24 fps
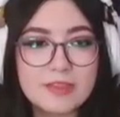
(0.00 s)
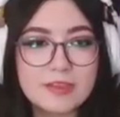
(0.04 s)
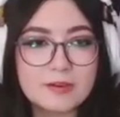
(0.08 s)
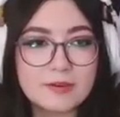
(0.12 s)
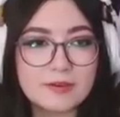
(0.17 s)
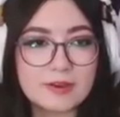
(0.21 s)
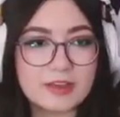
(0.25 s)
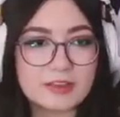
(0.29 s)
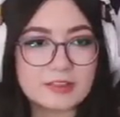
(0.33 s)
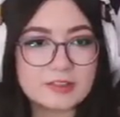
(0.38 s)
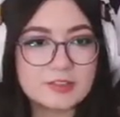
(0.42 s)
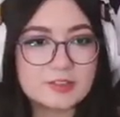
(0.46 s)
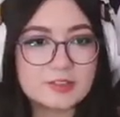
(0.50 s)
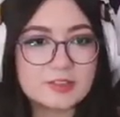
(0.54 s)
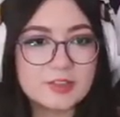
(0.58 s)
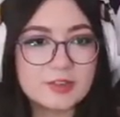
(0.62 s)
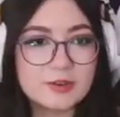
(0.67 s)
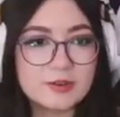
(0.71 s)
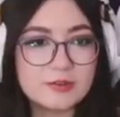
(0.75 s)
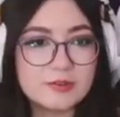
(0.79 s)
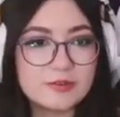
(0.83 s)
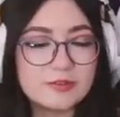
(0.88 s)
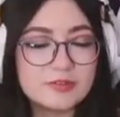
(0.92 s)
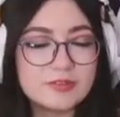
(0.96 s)
Okay,
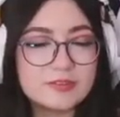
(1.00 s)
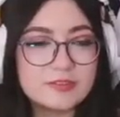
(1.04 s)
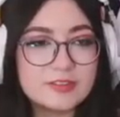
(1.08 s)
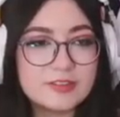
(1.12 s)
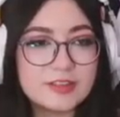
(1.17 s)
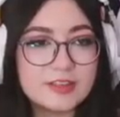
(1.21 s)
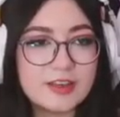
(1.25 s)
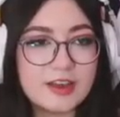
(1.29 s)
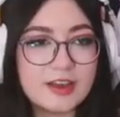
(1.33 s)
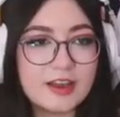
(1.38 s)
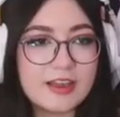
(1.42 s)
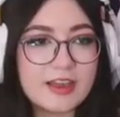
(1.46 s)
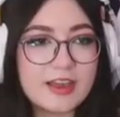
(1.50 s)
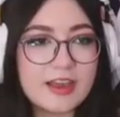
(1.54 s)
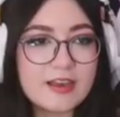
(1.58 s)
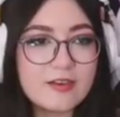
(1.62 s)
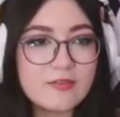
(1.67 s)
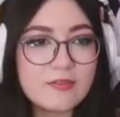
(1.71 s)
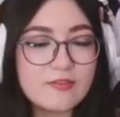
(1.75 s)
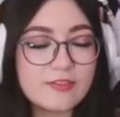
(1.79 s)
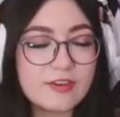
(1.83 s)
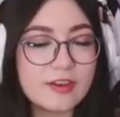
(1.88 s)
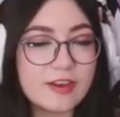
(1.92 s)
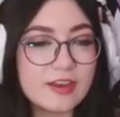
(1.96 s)
so I
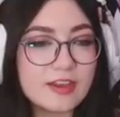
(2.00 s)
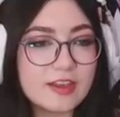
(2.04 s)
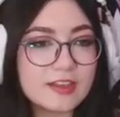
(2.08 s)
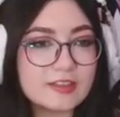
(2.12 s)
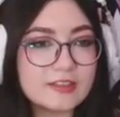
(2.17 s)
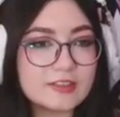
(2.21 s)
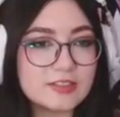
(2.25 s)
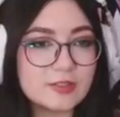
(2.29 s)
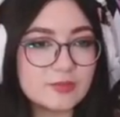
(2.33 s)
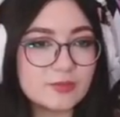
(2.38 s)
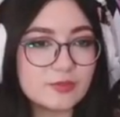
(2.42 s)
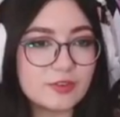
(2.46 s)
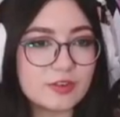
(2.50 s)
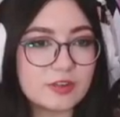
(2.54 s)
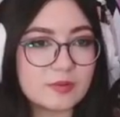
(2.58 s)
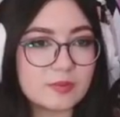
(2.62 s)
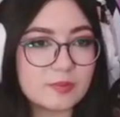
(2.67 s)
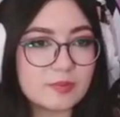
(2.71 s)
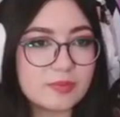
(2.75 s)
have a different